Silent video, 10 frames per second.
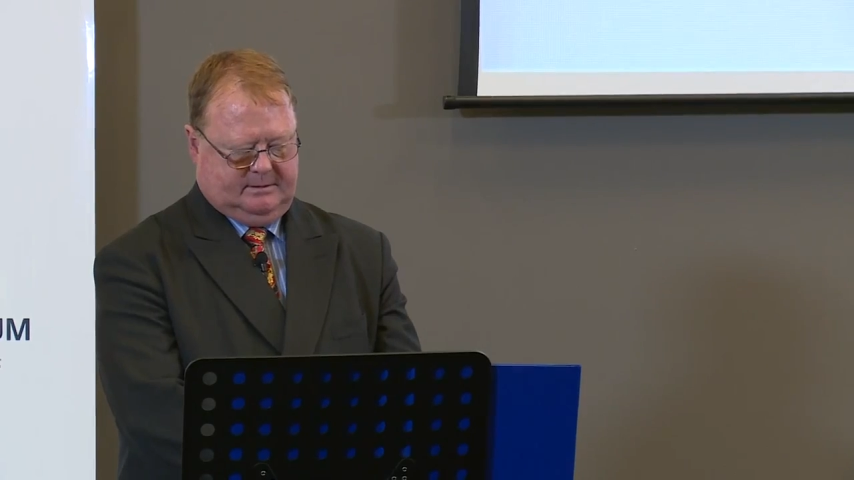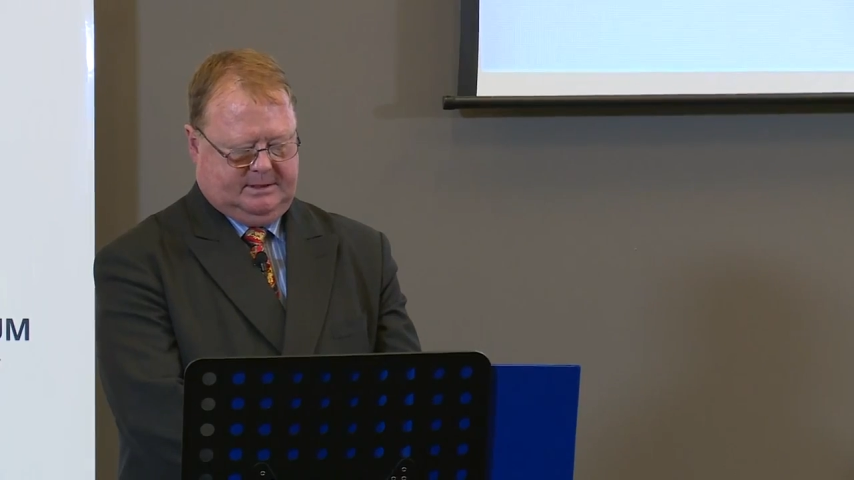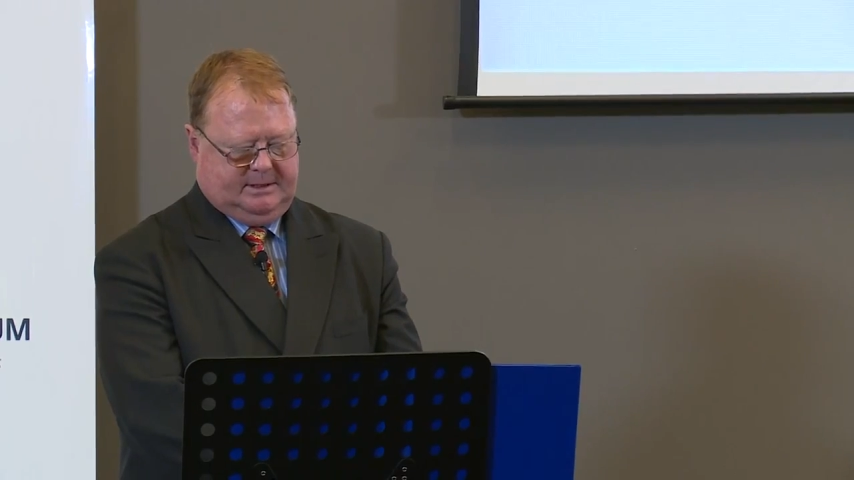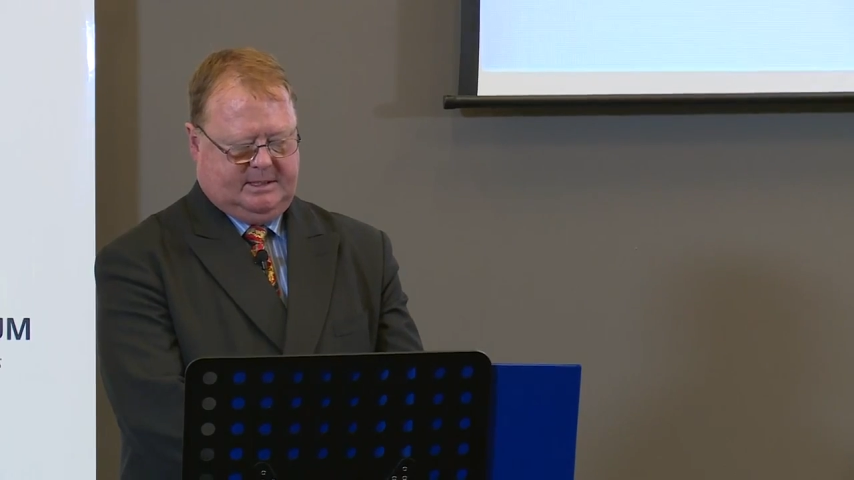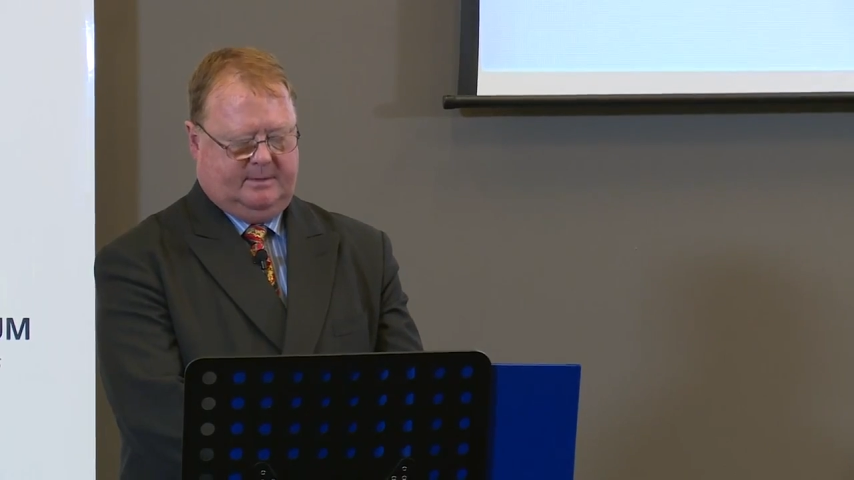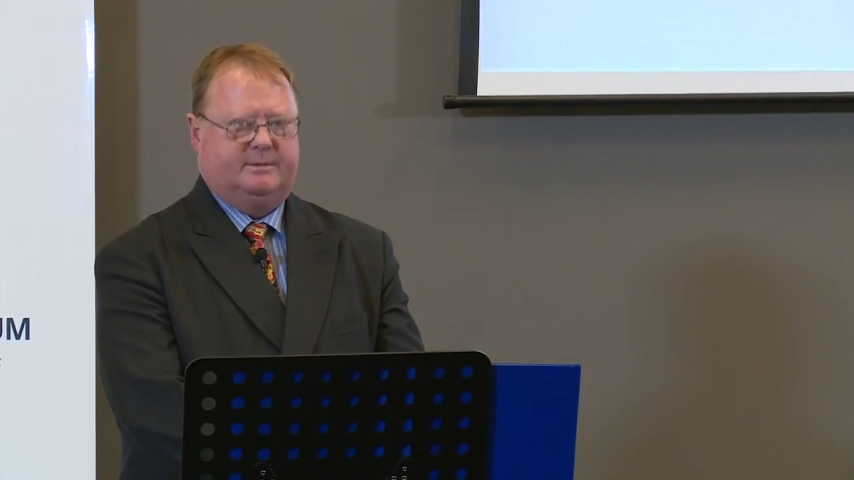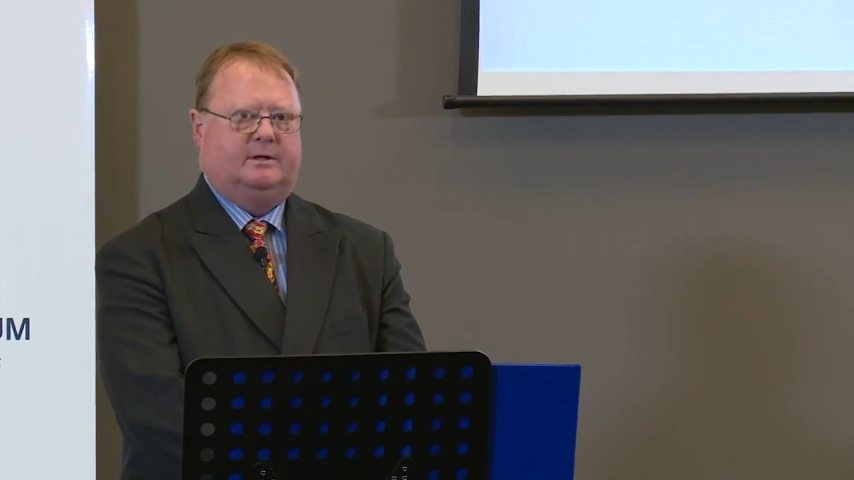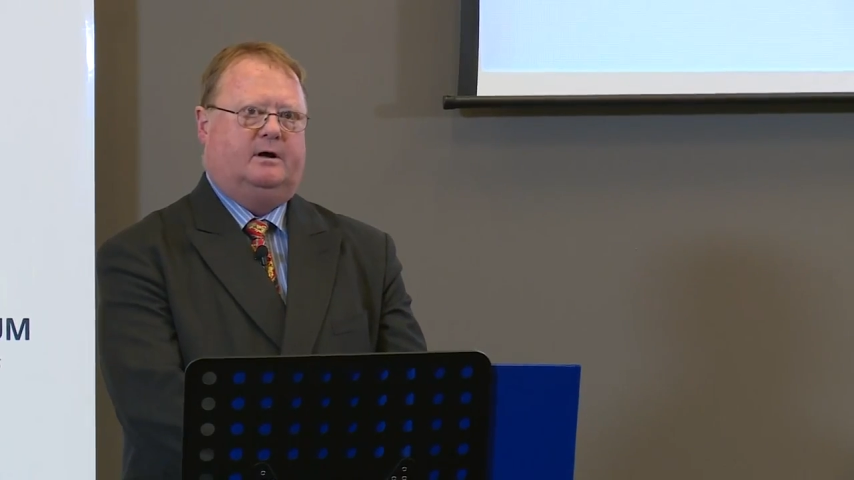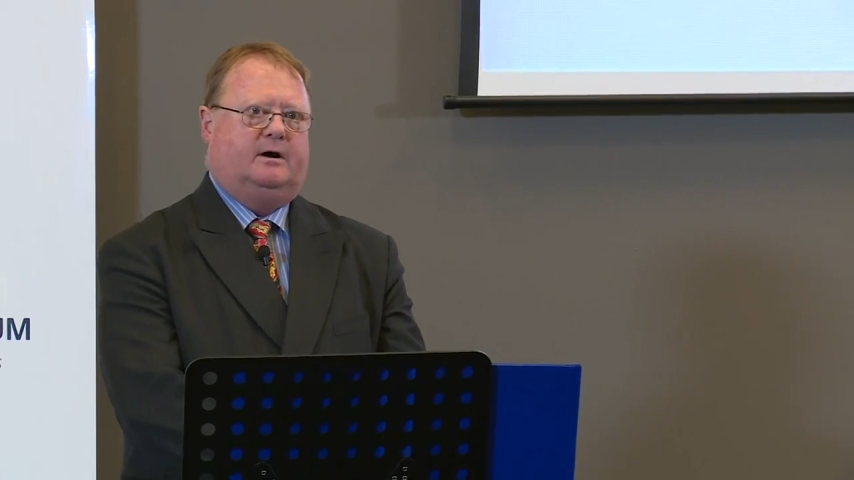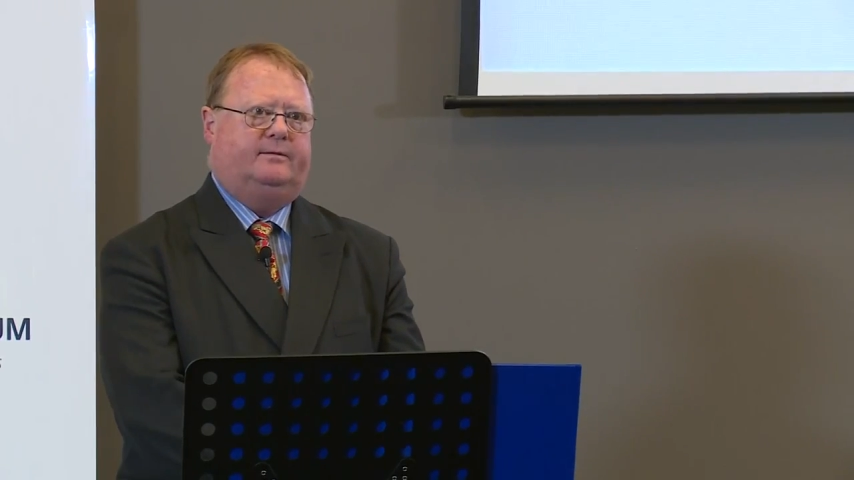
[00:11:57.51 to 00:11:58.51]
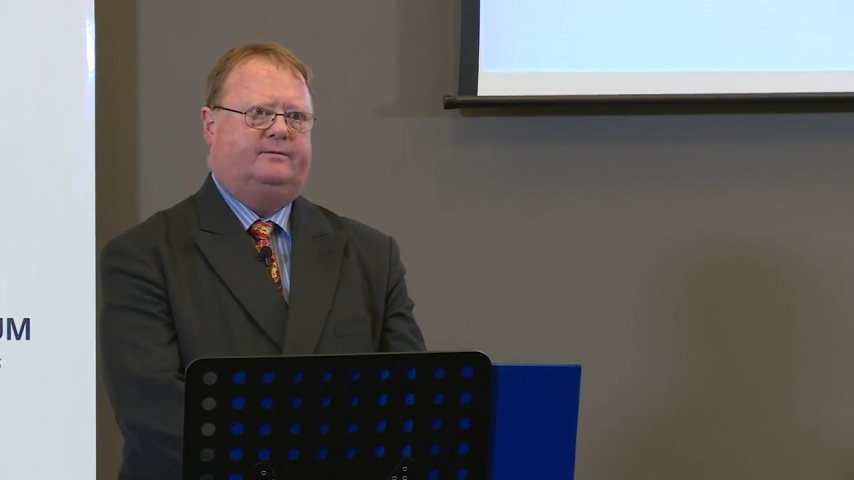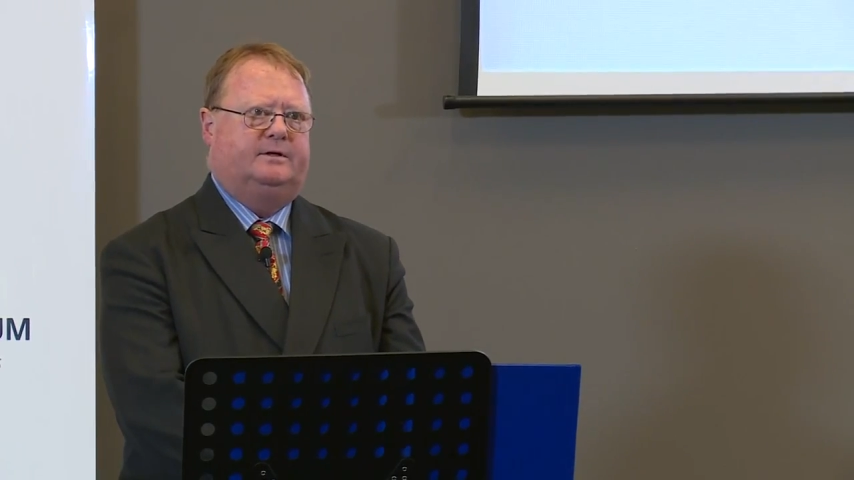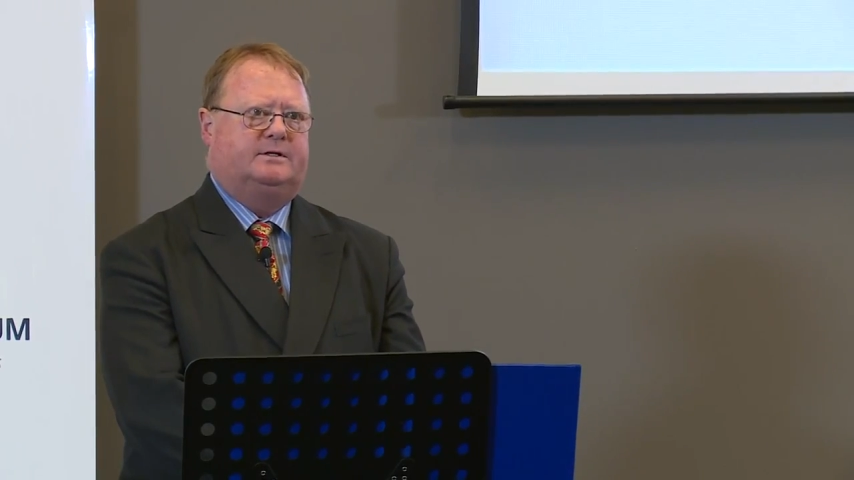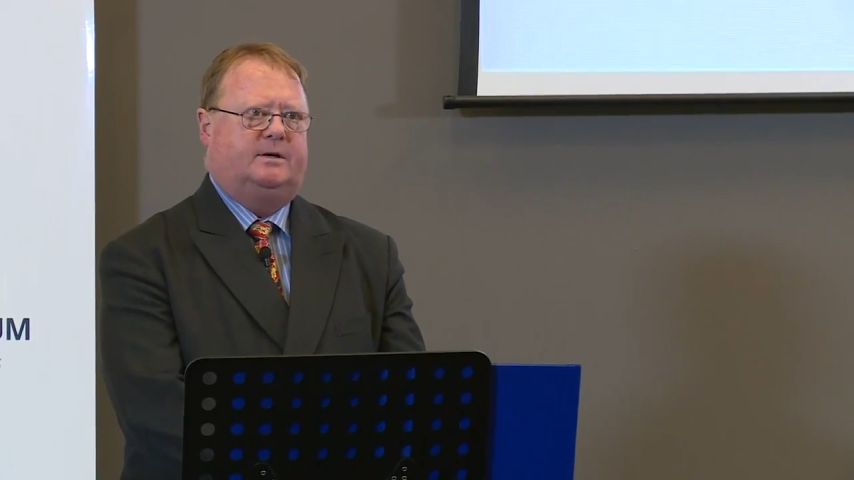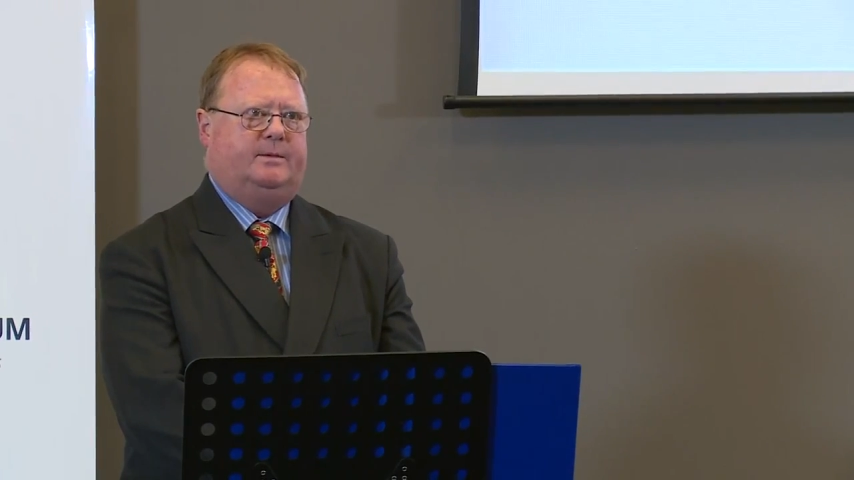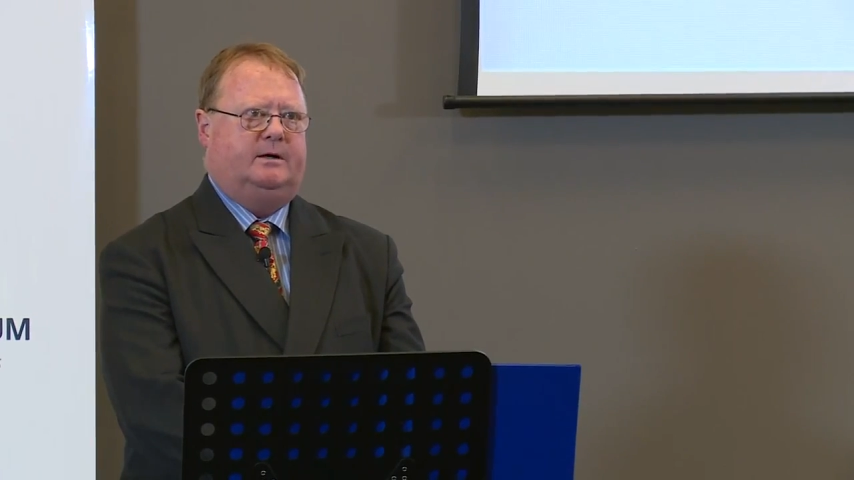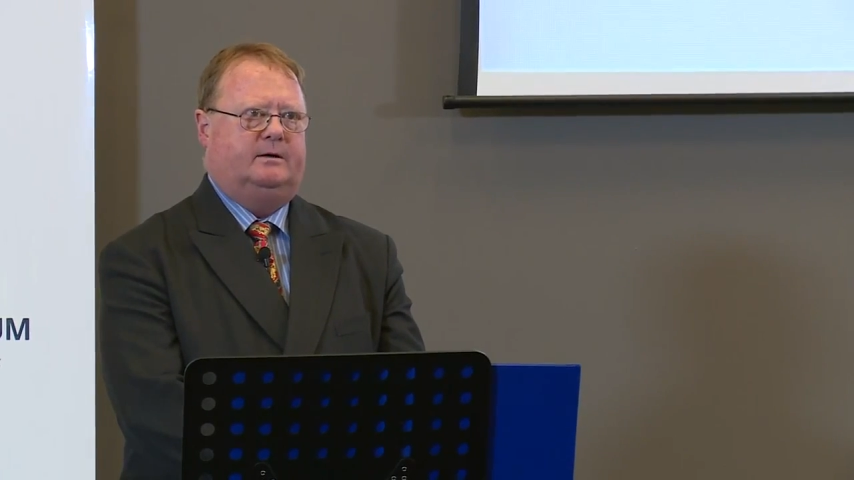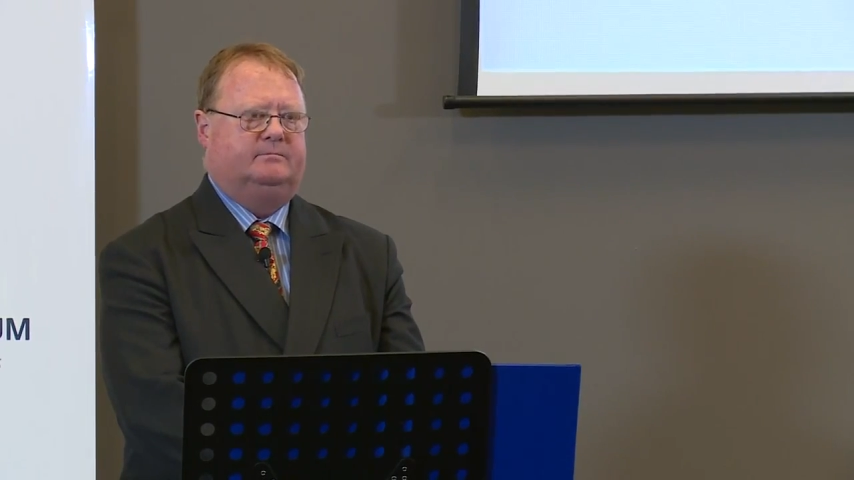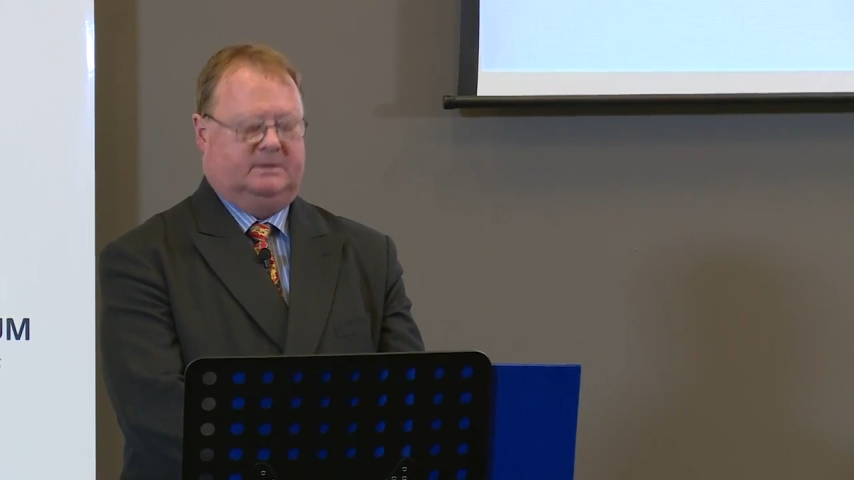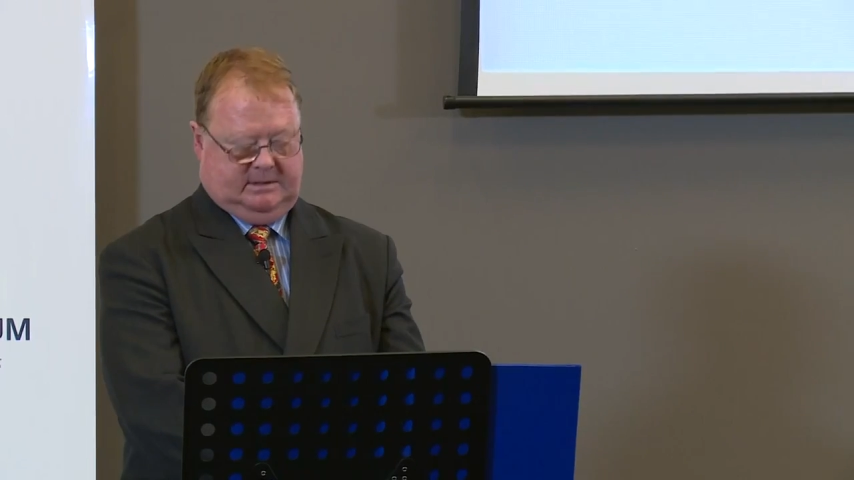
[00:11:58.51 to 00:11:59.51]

did come to life and somehow